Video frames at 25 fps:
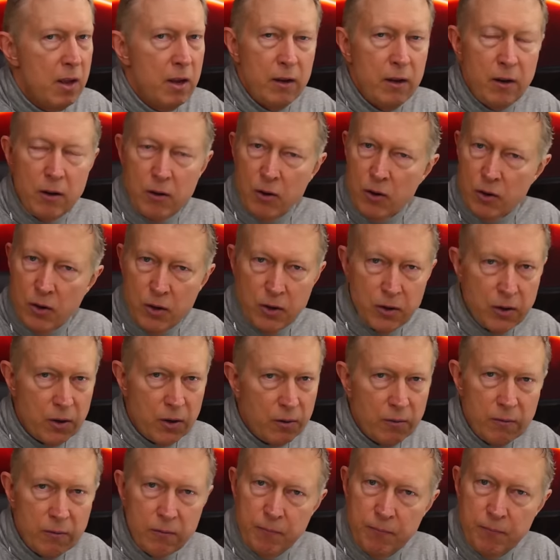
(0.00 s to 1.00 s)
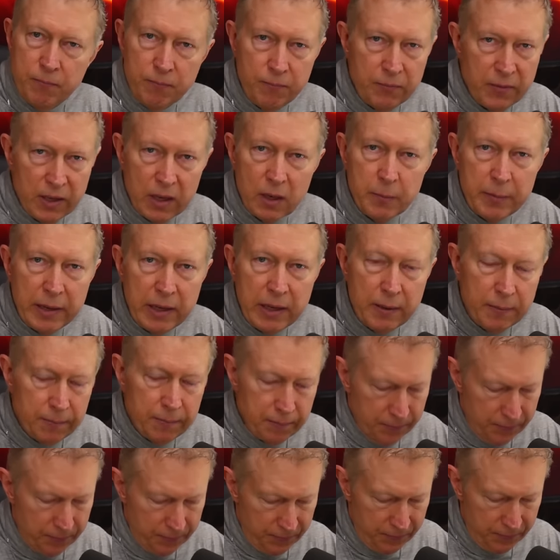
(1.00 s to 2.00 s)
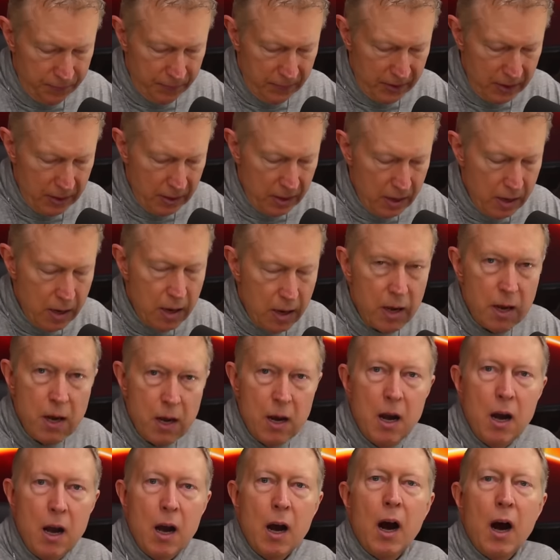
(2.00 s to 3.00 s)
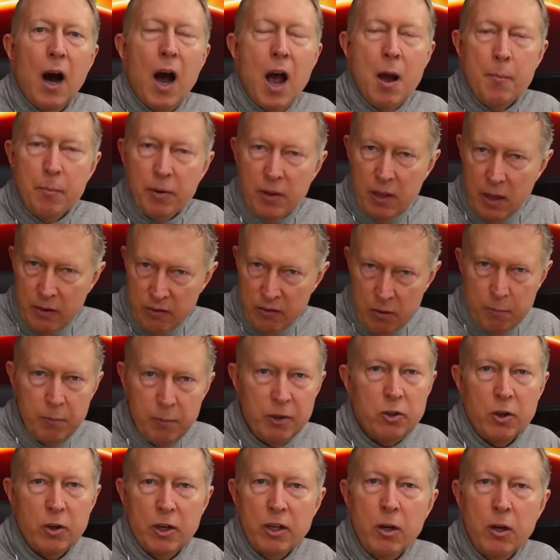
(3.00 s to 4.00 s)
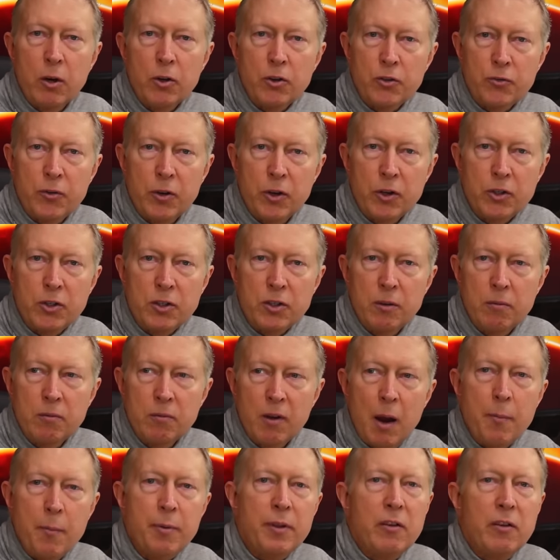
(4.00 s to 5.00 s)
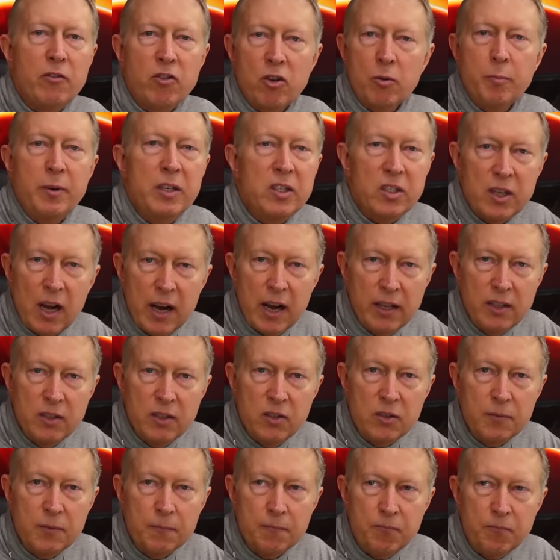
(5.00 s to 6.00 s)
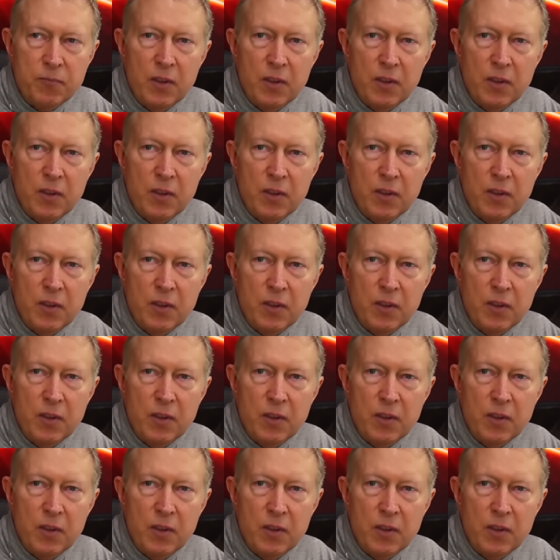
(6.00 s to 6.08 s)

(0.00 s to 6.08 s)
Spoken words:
No. Hear me. I believe that Madrid goes first. I believe there'll be signs.